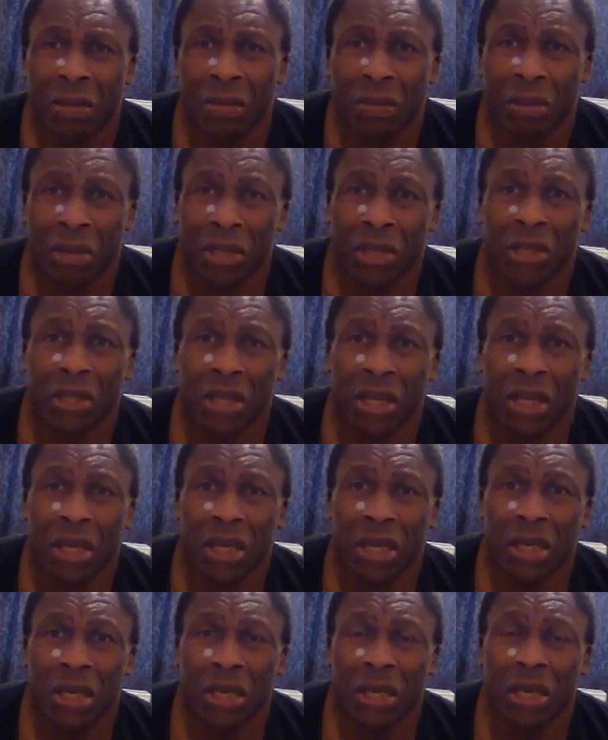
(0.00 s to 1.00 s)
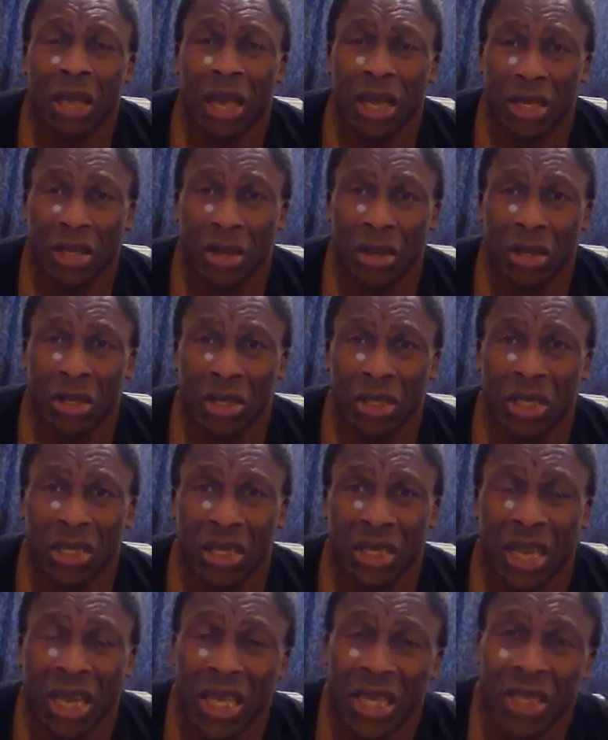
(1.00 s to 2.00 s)
But I can honestly
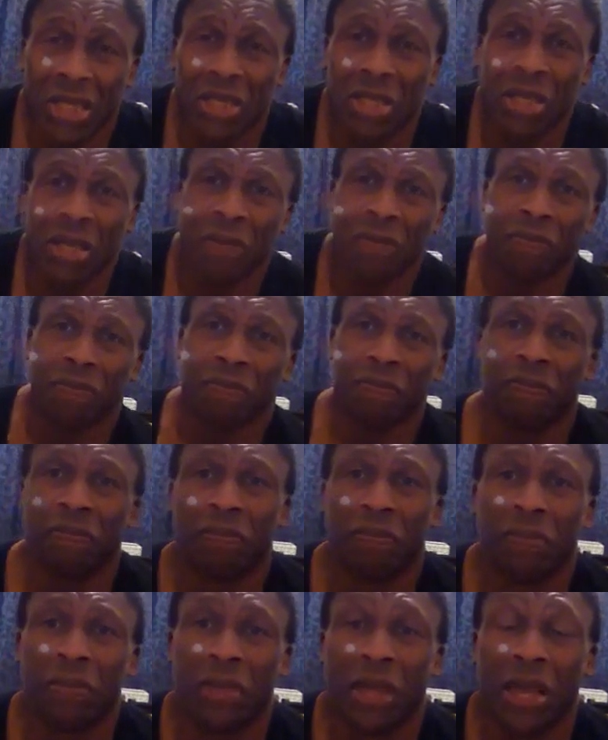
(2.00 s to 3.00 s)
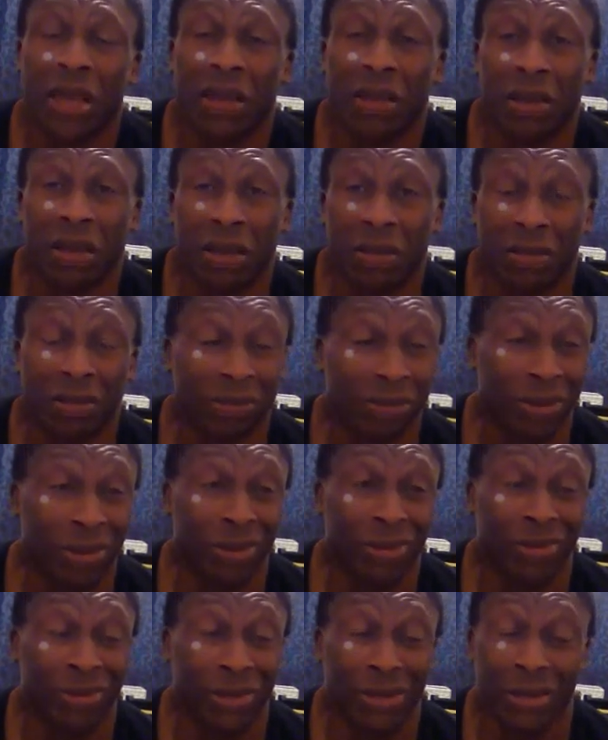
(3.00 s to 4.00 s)
say that
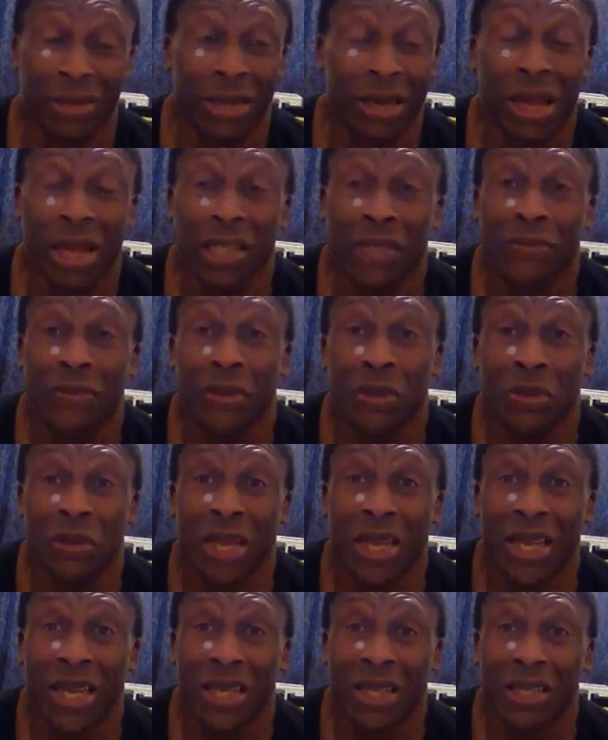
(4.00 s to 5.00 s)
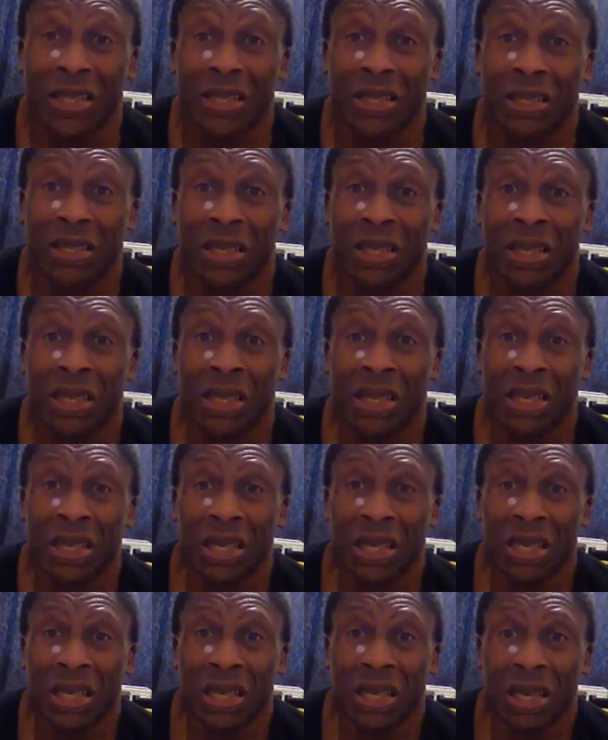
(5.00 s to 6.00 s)
the last few days
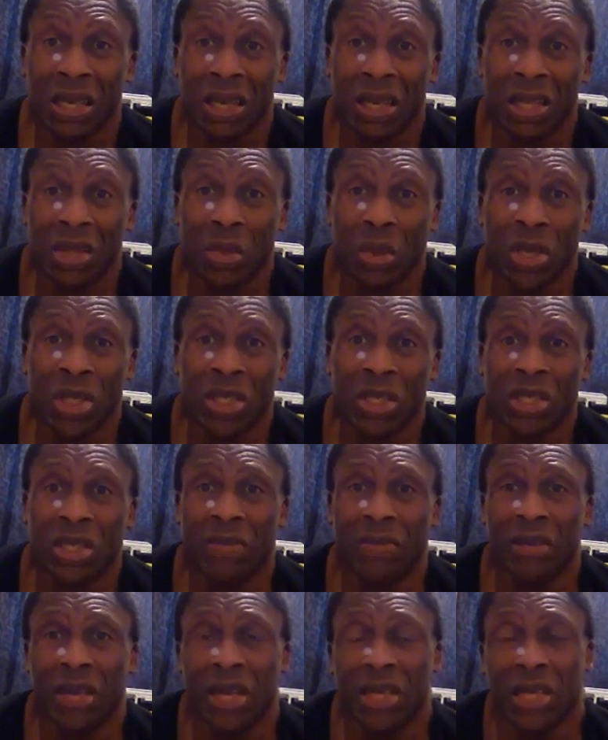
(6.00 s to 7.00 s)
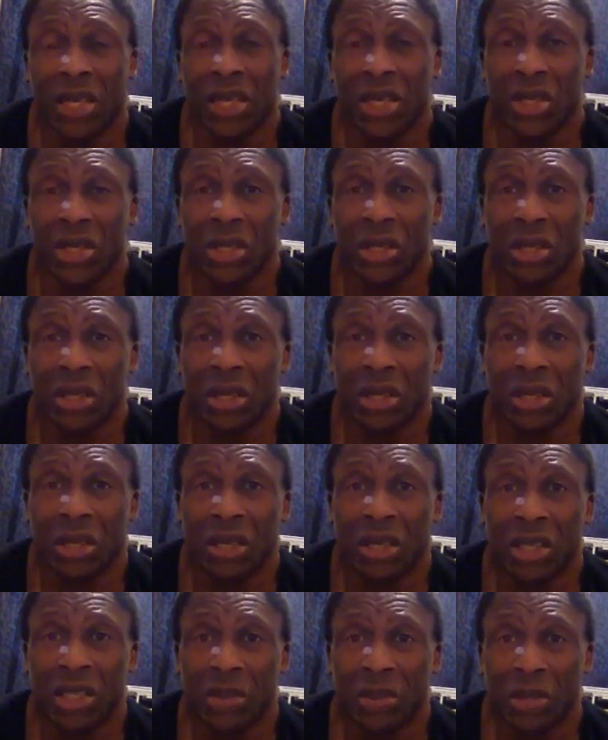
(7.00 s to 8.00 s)
in the Western civilization,
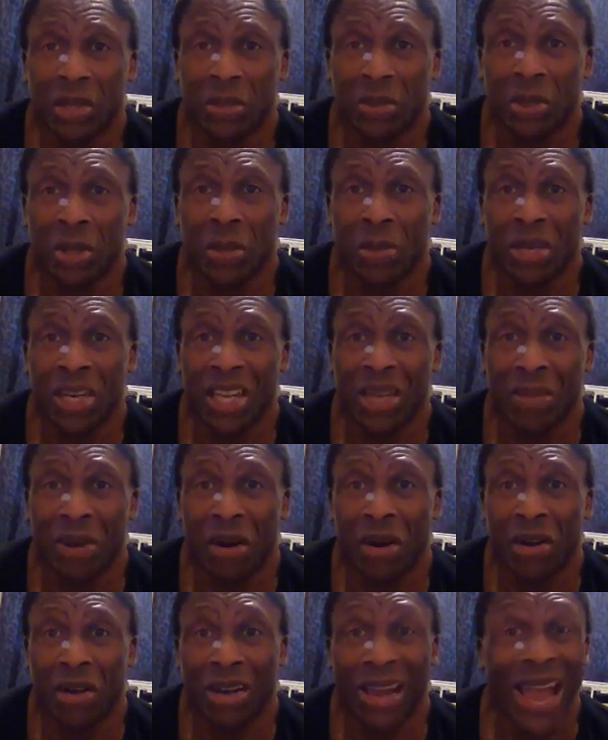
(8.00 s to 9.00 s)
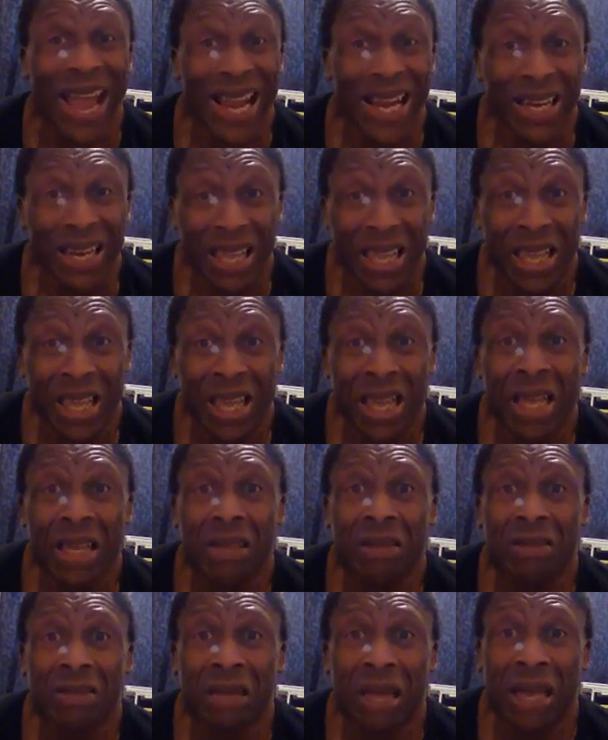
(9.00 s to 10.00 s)
especially predominantly America and here,
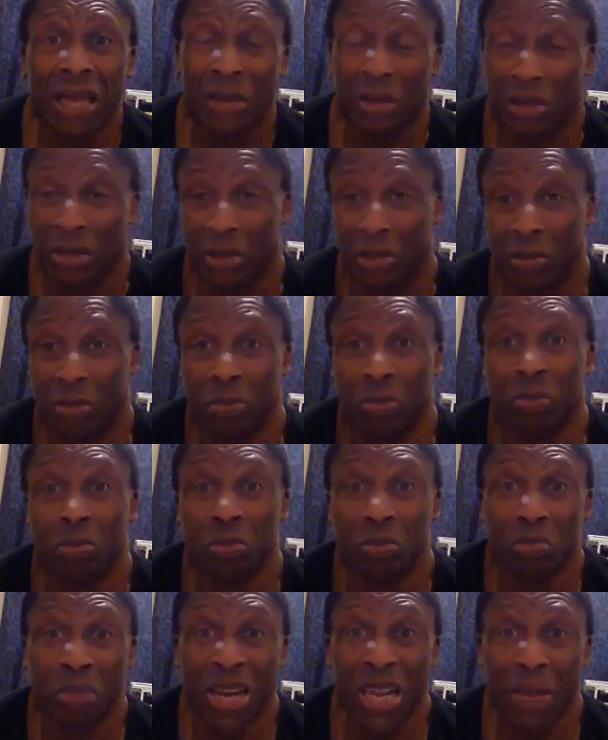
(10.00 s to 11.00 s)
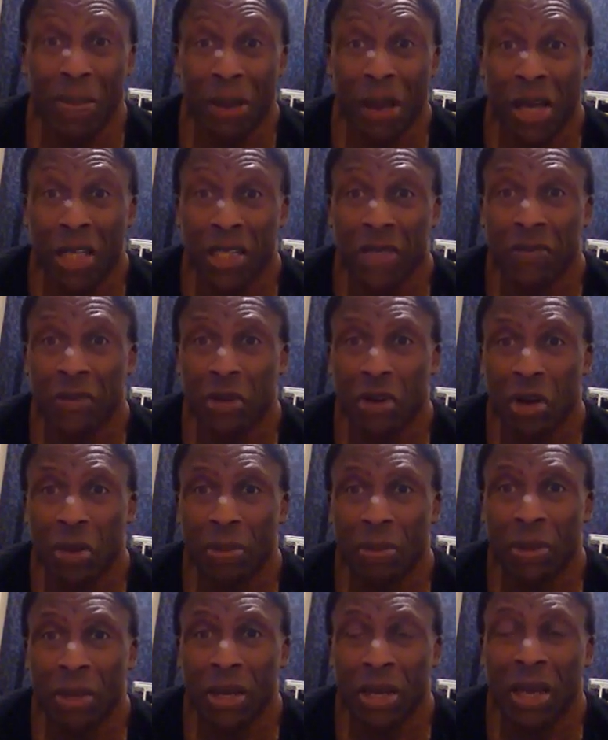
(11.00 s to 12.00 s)
and many parts of
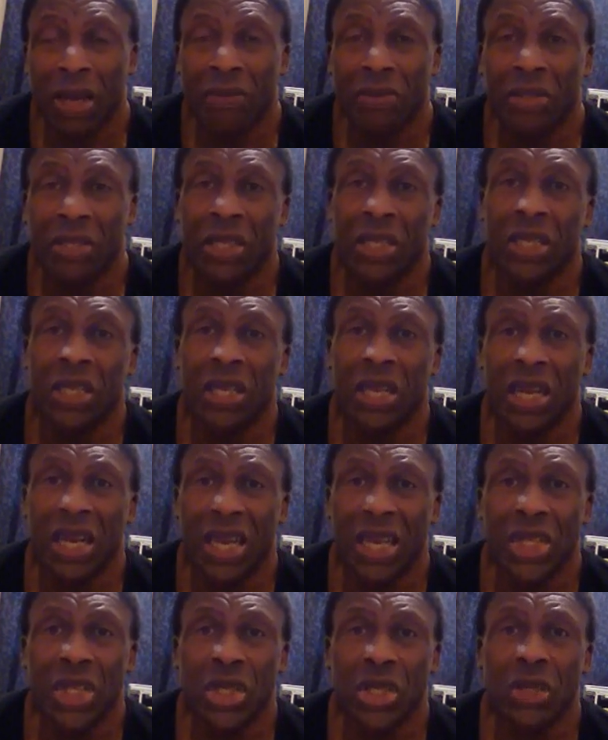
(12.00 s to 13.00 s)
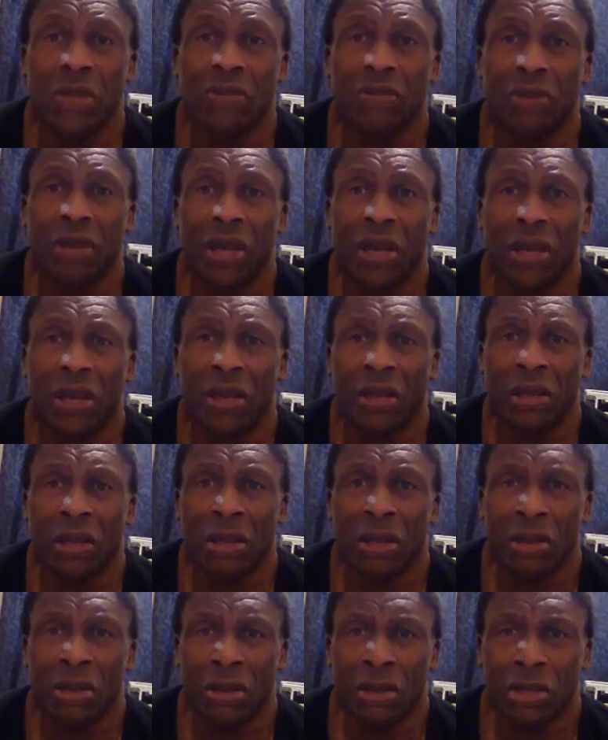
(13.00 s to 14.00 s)
Europe, I've seen an elation of
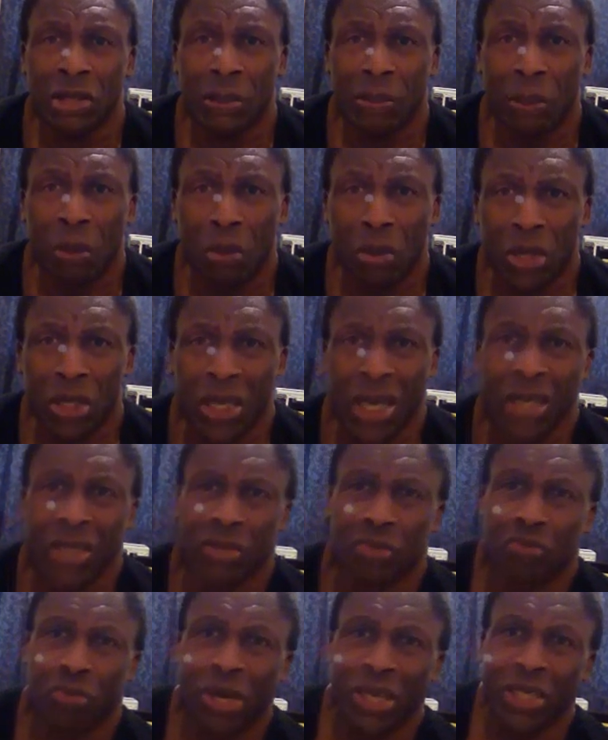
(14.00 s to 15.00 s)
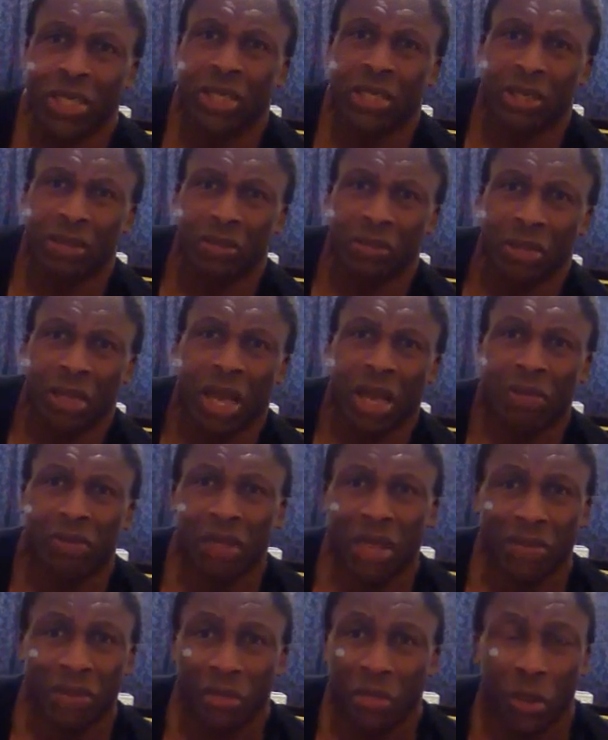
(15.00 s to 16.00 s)
support against racism that
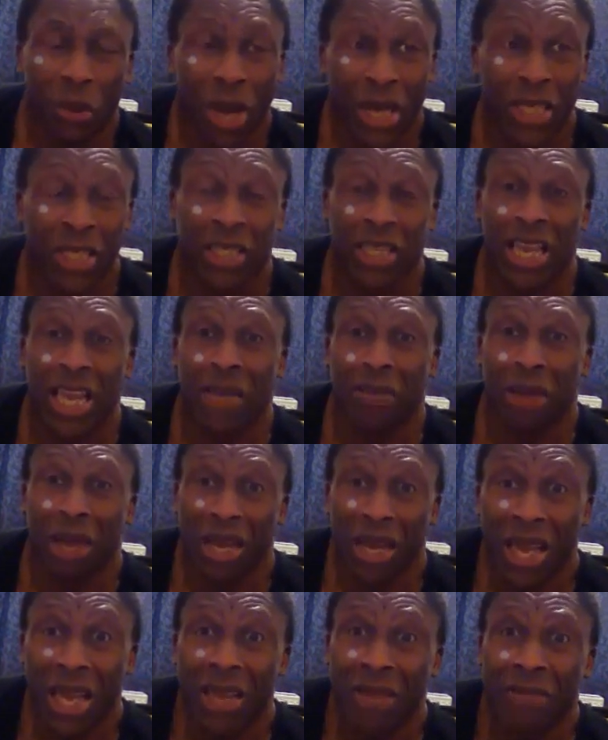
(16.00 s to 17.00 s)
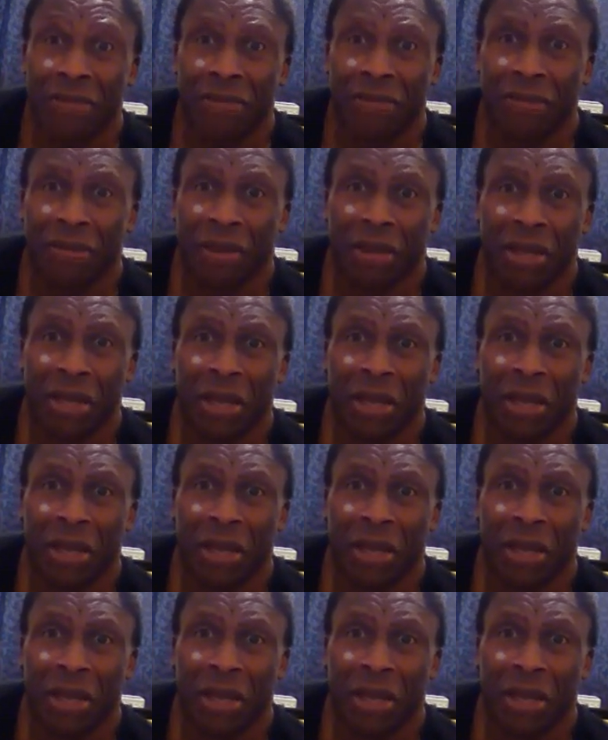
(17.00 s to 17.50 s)
I've never thought I'd see in my life.